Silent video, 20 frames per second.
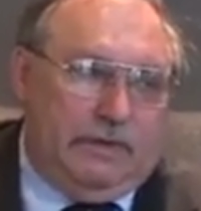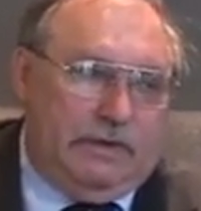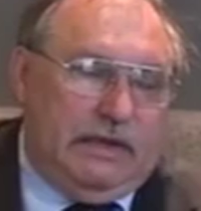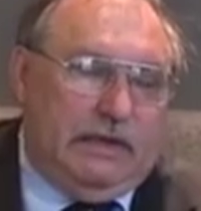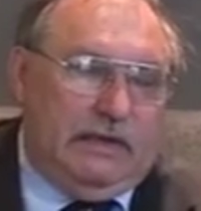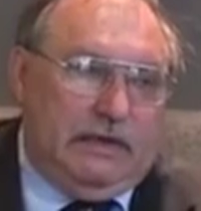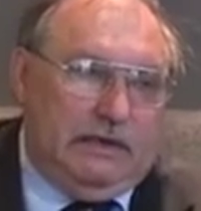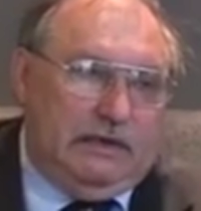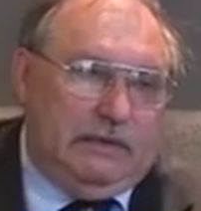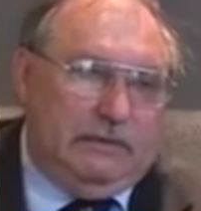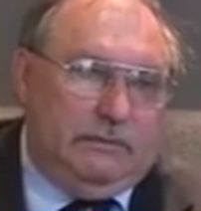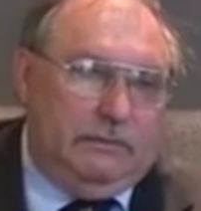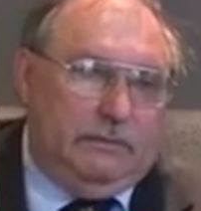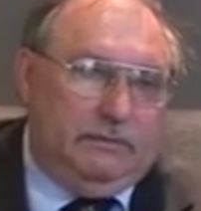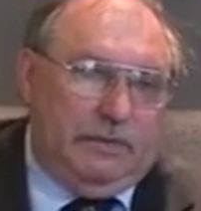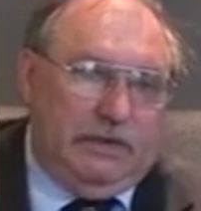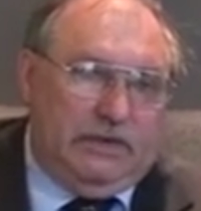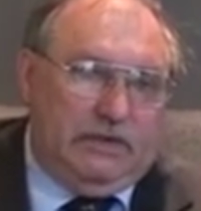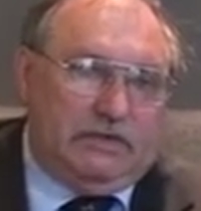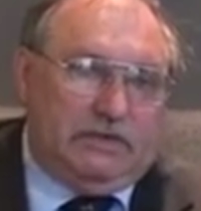then I,
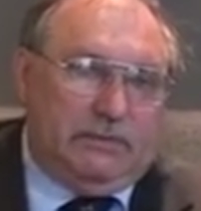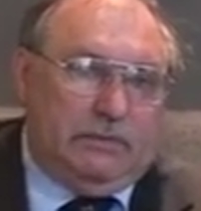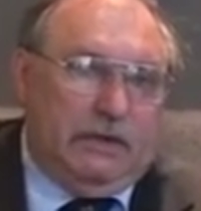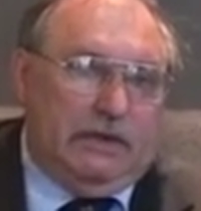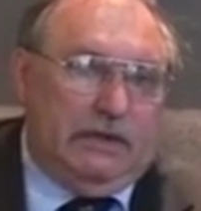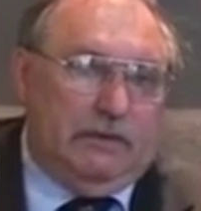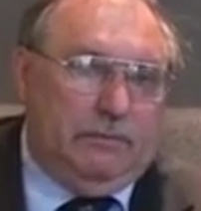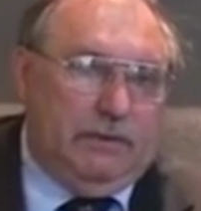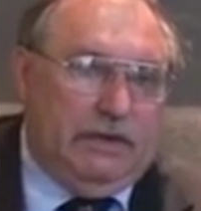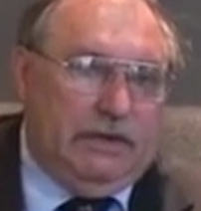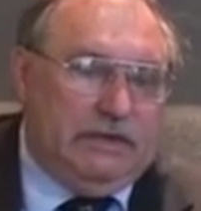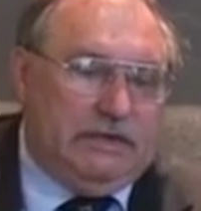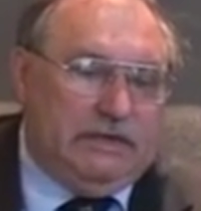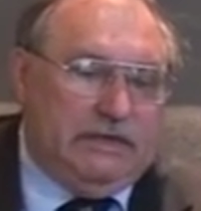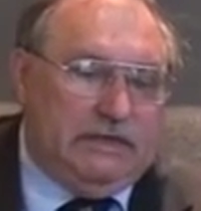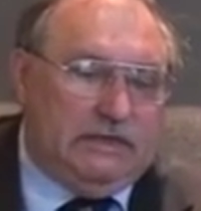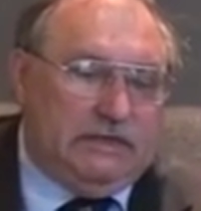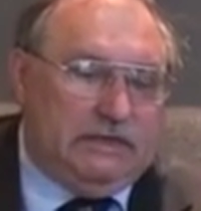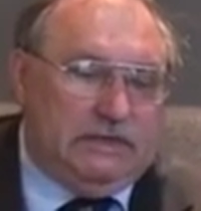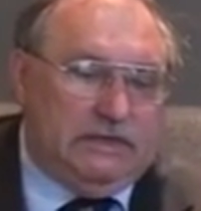because of my
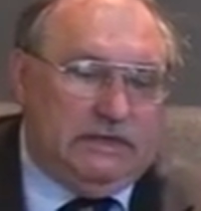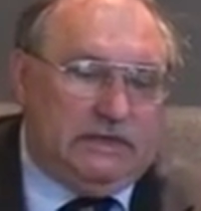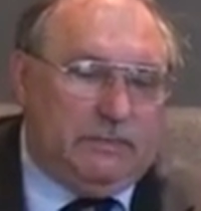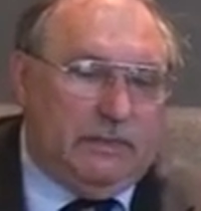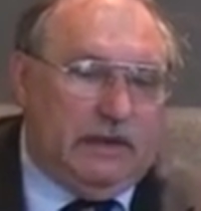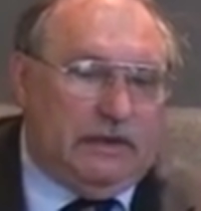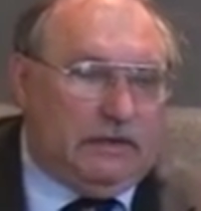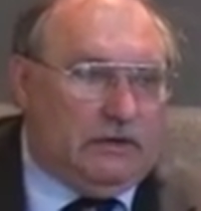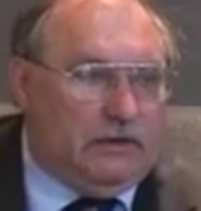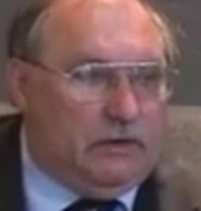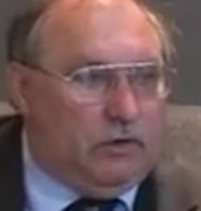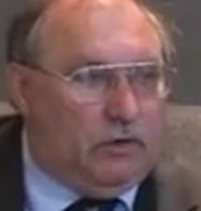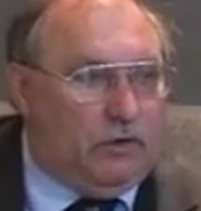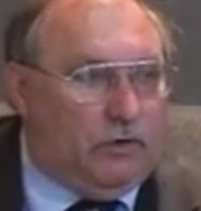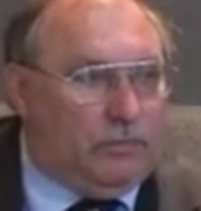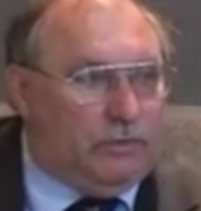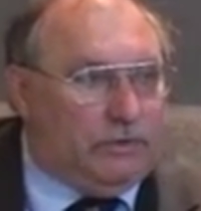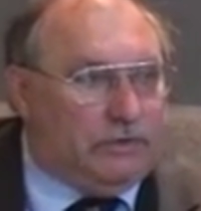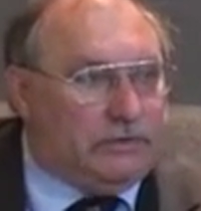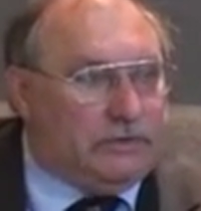ability to dismantle
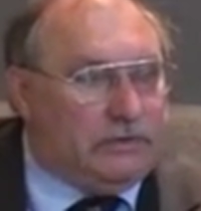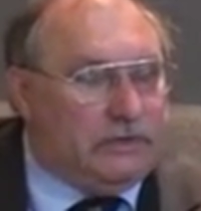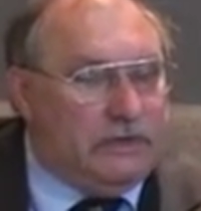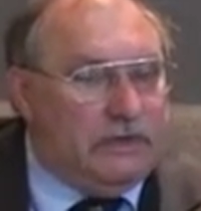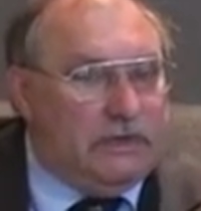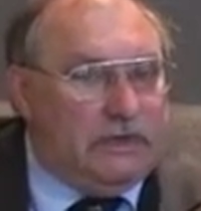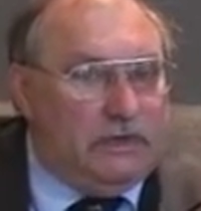corporates,